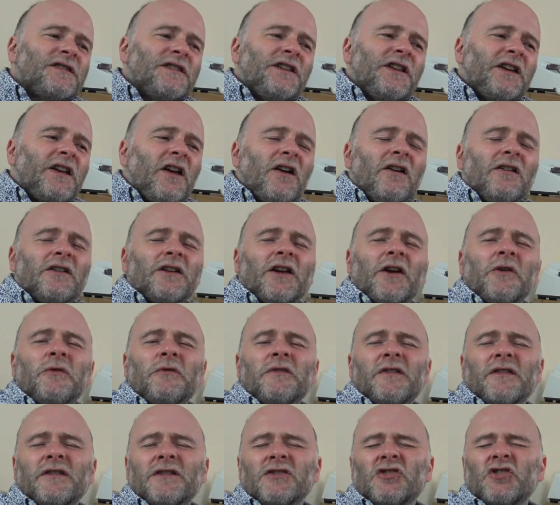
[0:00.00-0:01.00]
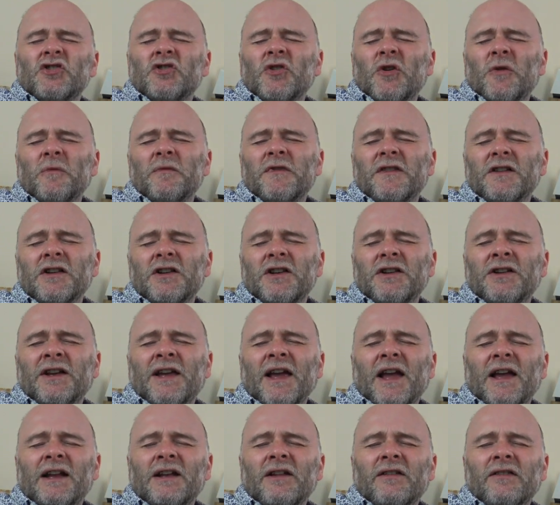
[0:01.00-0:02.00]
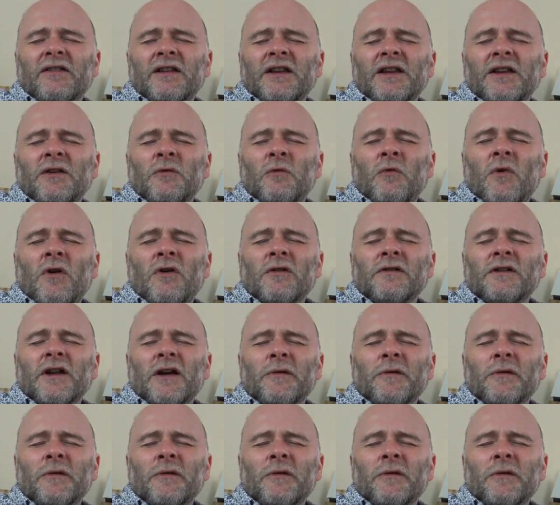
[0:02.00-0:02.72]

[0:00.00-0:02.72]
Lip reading: you can't go to the shops and get anything you want.